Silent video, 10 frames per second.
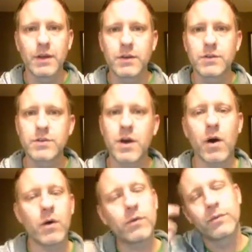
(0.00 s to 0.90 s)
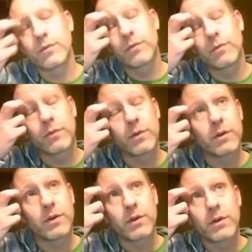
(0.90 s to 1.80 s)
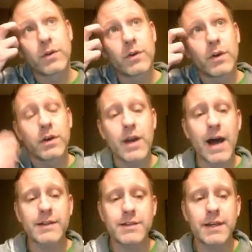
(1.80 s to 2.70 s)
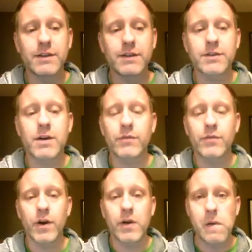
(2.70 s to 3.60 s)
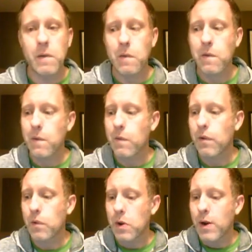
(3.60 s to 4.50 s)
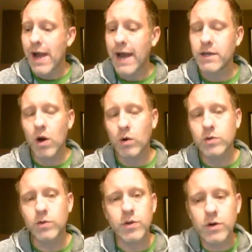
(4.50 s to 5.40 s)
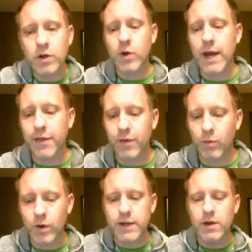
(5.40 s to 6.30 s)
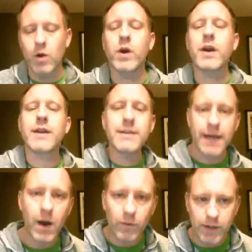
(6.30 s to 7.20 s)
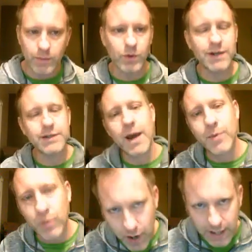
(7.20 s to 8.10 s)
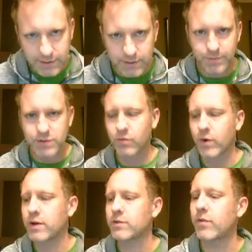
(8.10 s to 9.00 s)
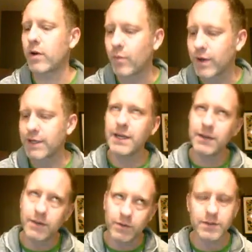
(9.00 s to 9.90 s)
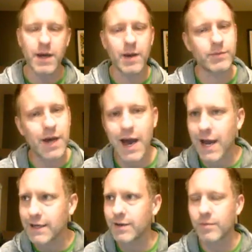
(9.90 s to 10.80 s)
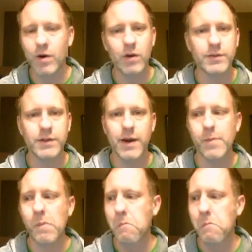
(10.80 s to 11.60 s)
So, not seeking this comfort. And to a certain degree, we're going to need downtimes. We need time to rest, especially if we're introverted. We need those times. I need them all the time.